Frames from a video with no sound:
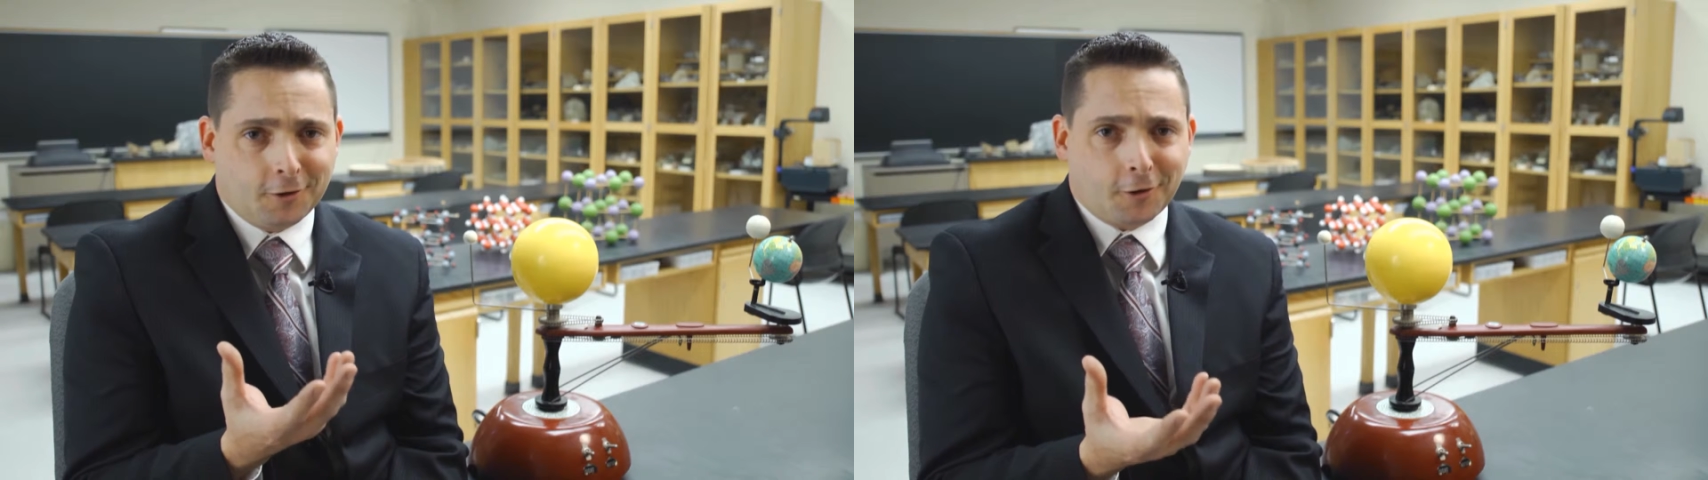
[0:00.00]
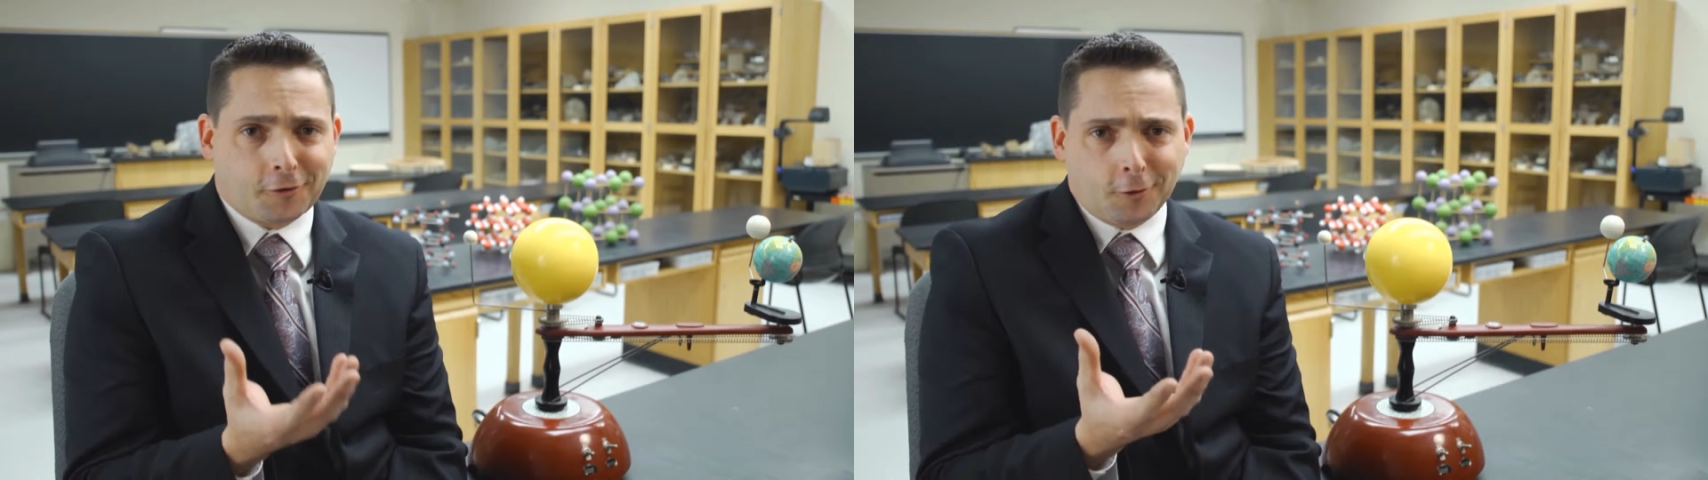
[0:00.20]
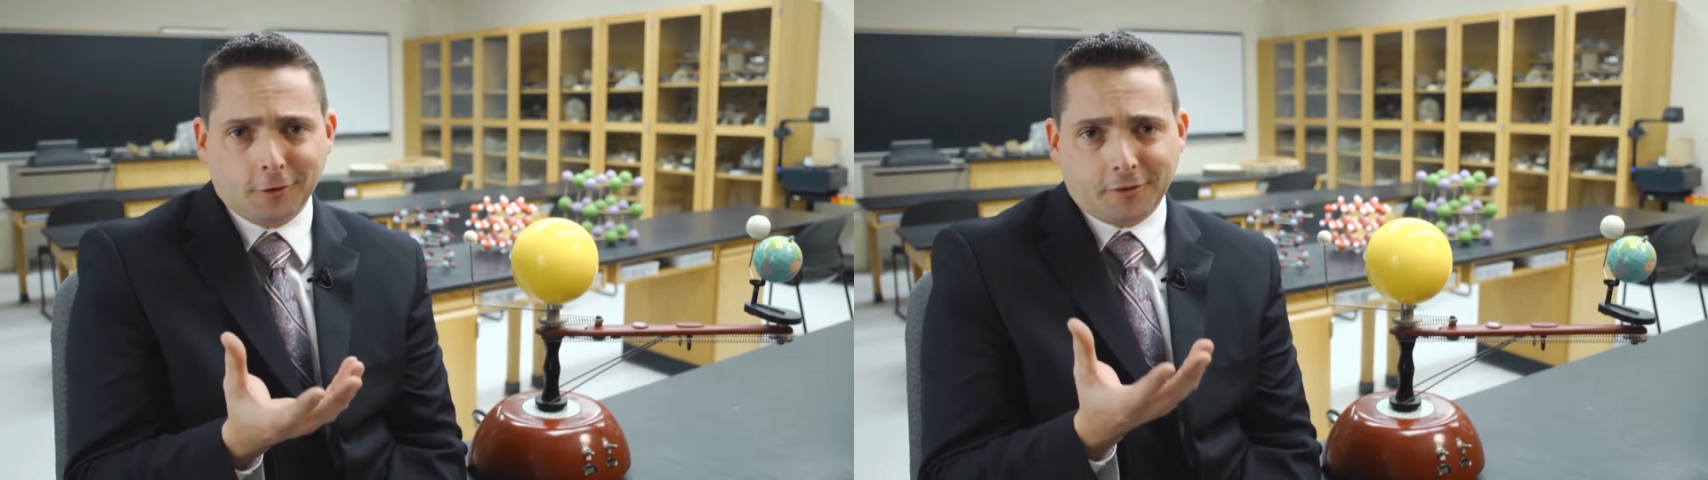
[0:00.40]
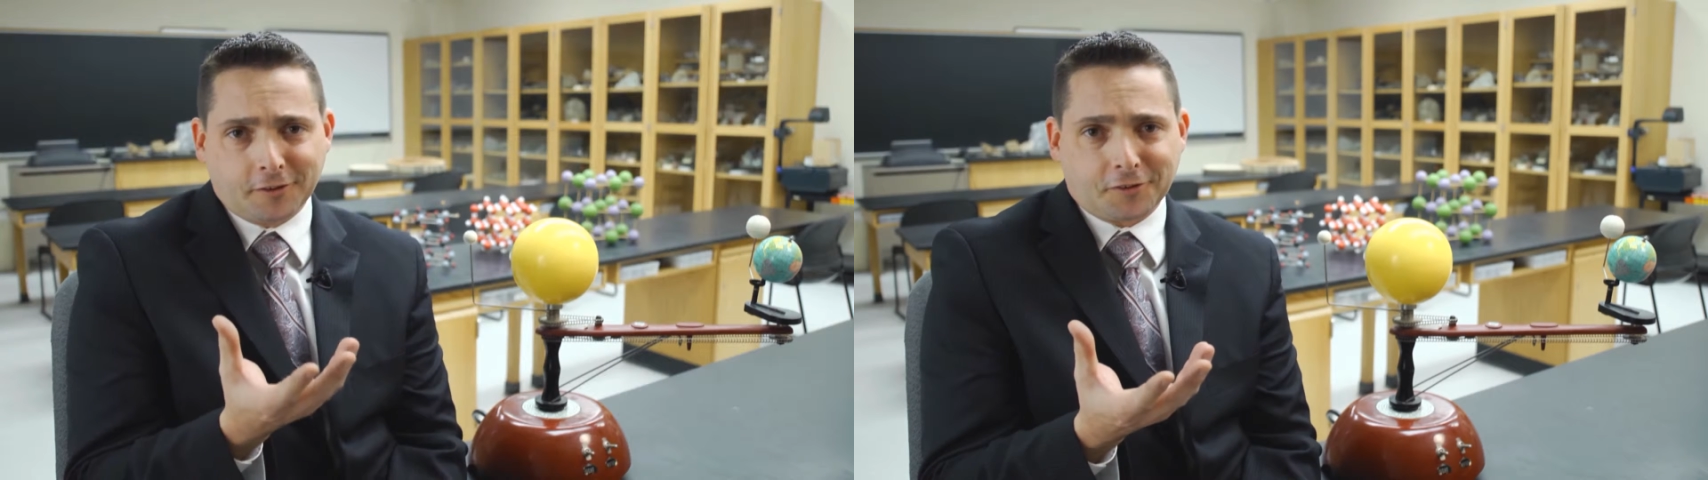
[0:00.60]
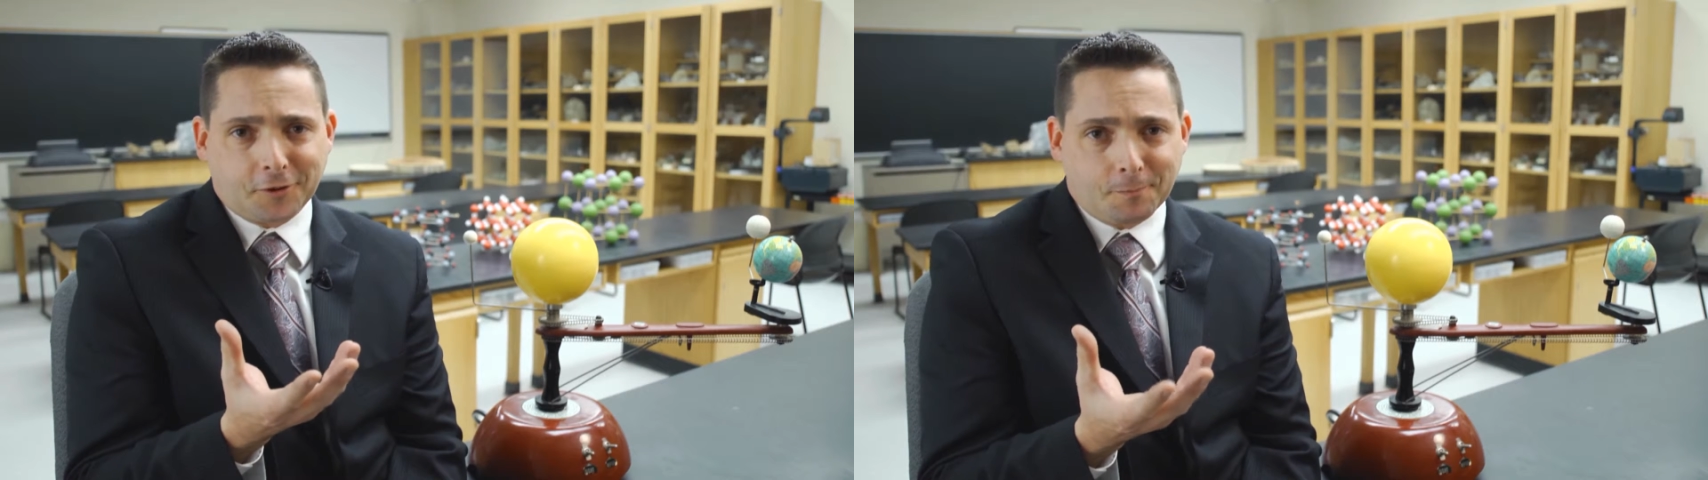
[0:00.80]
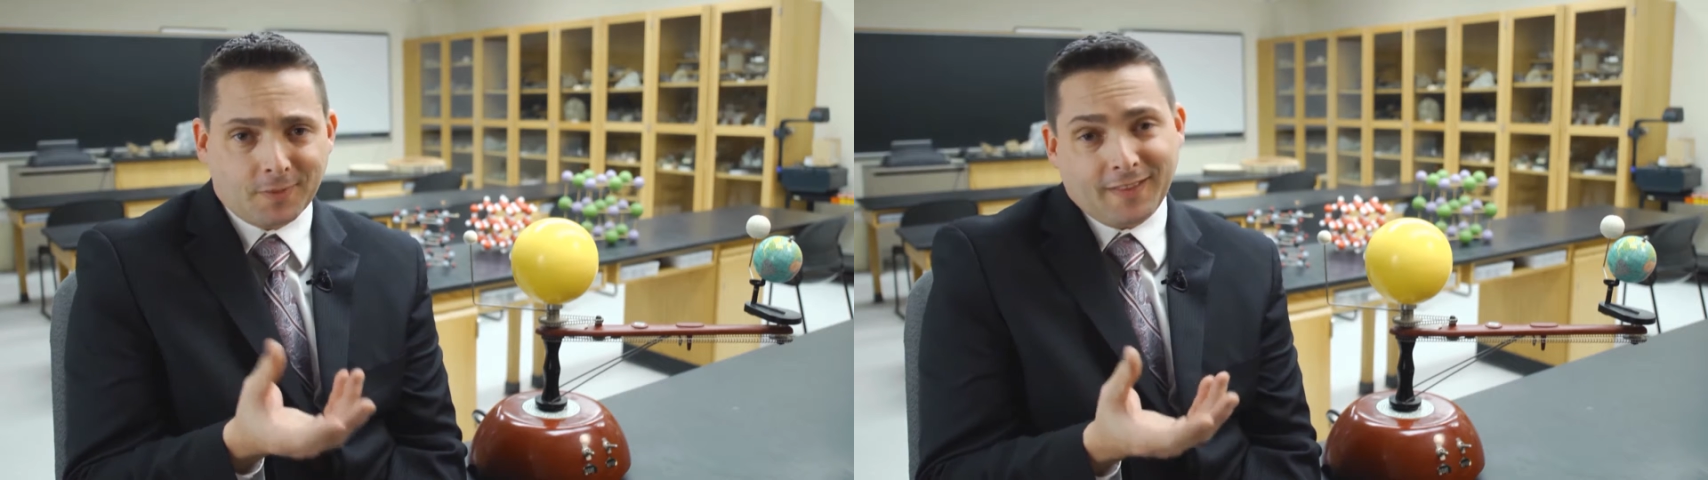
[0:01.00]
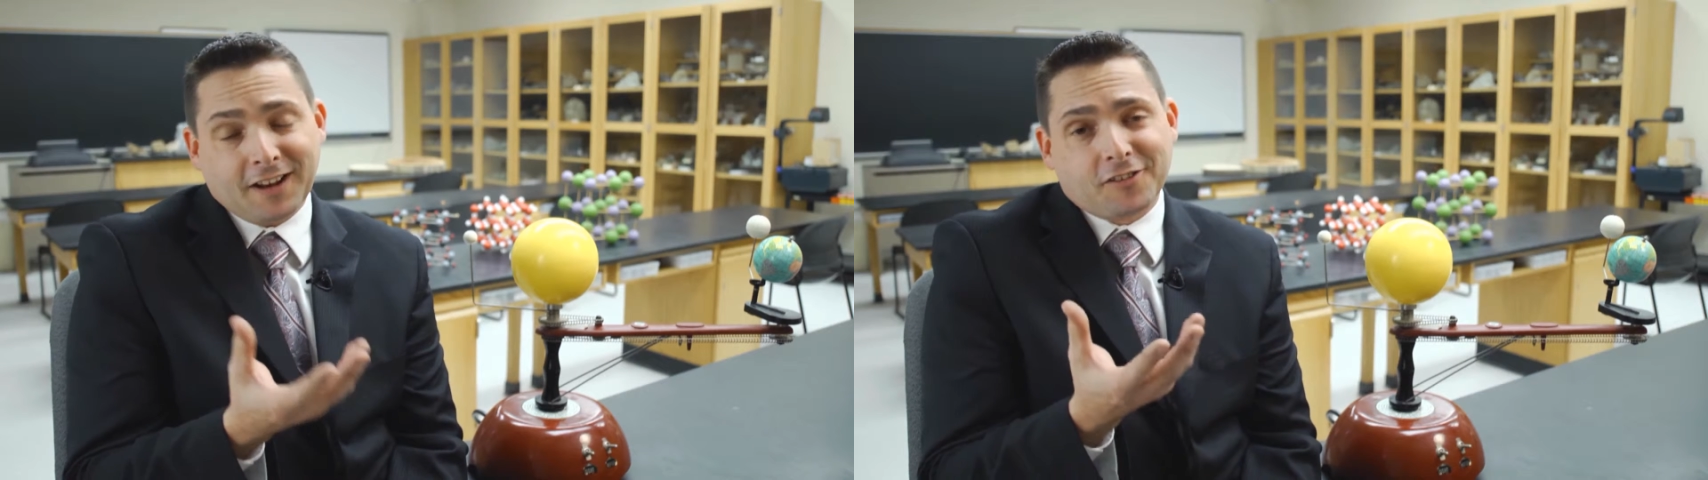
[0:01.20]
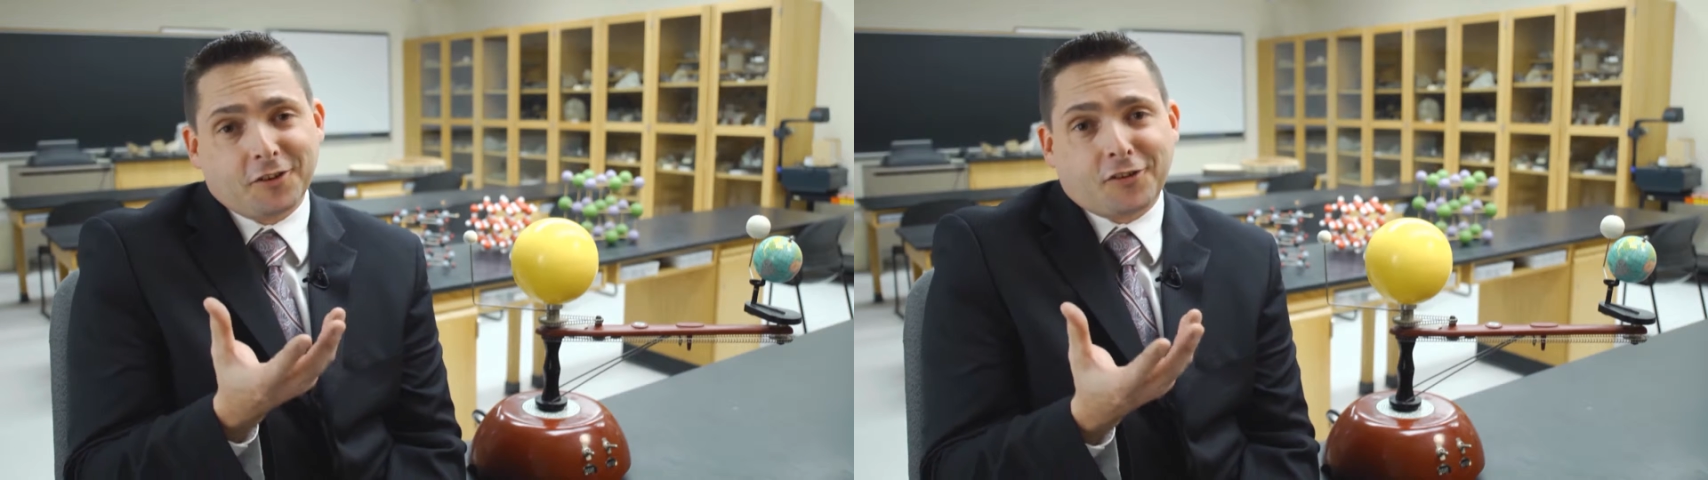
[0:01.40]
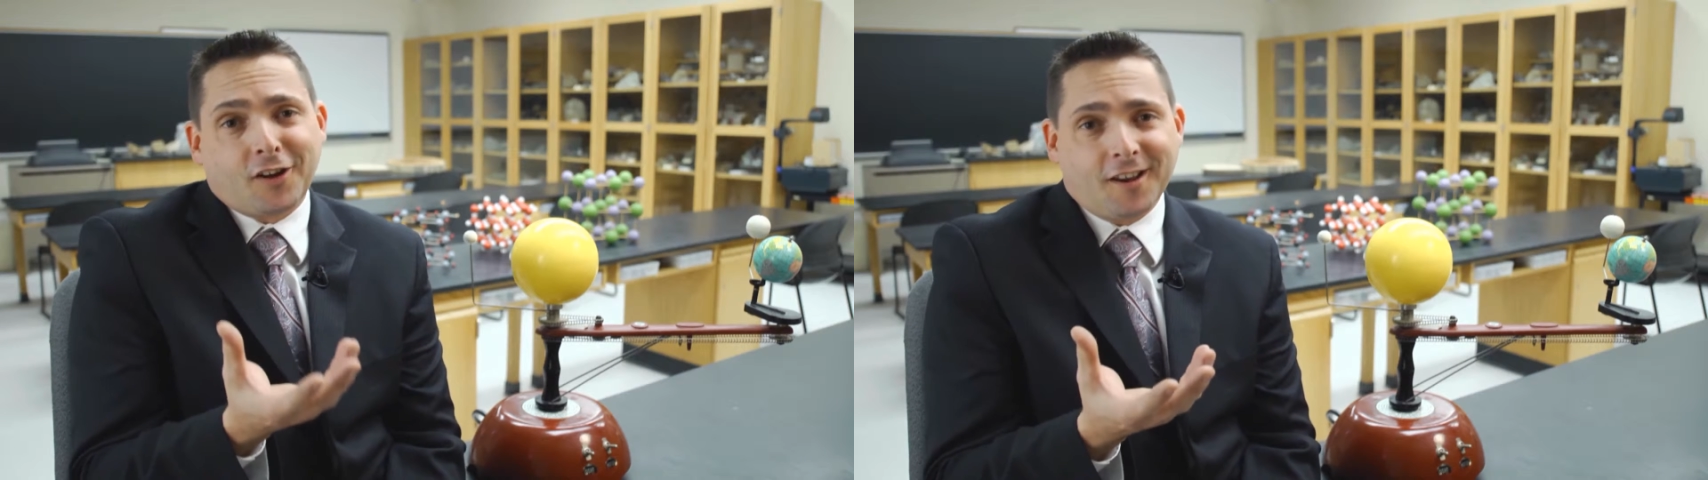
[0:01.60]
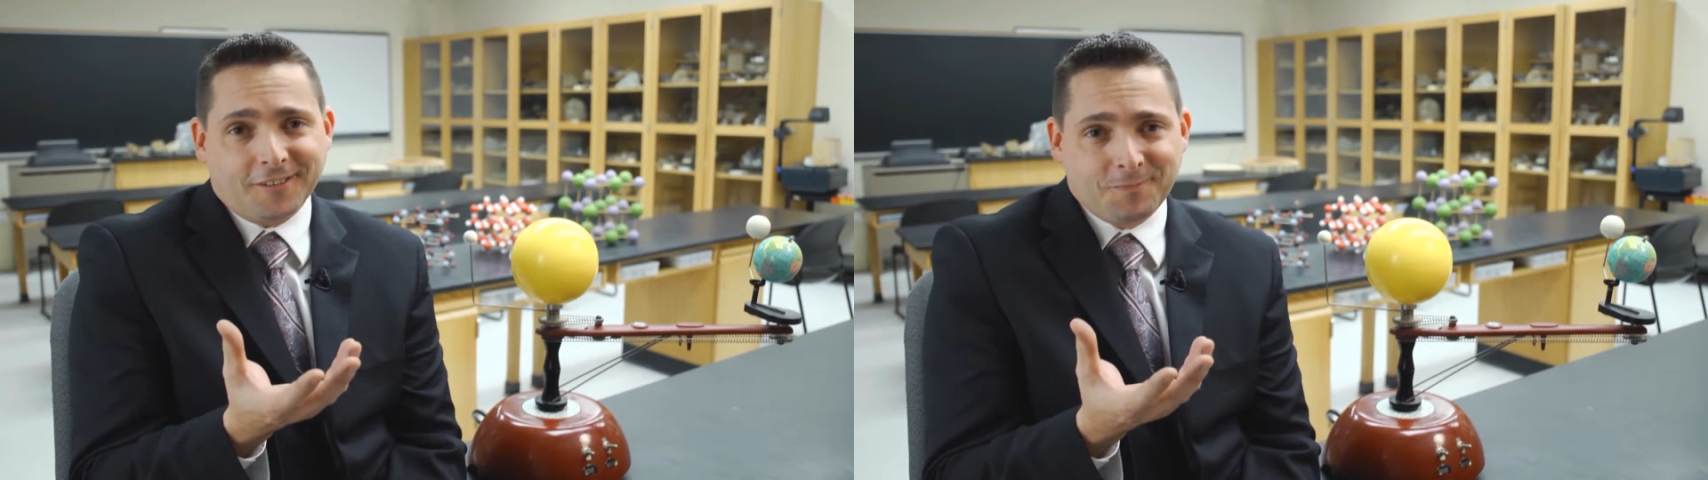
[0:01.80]
in our solar system, and that's the
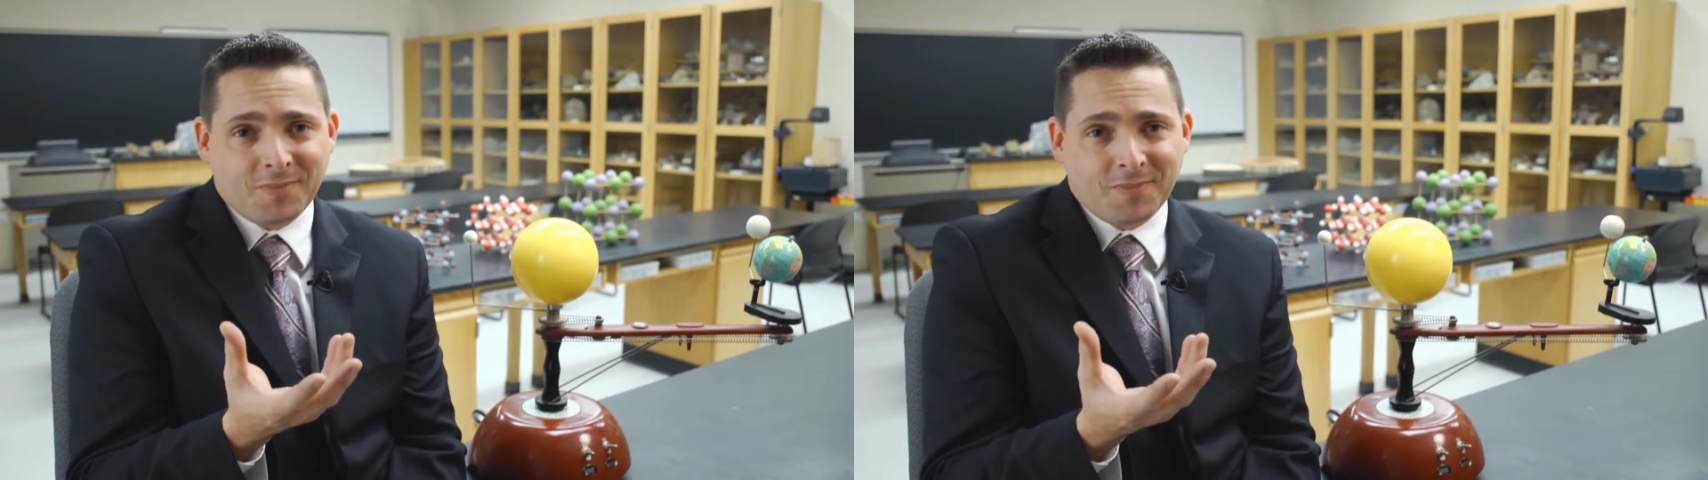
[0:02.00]
sun.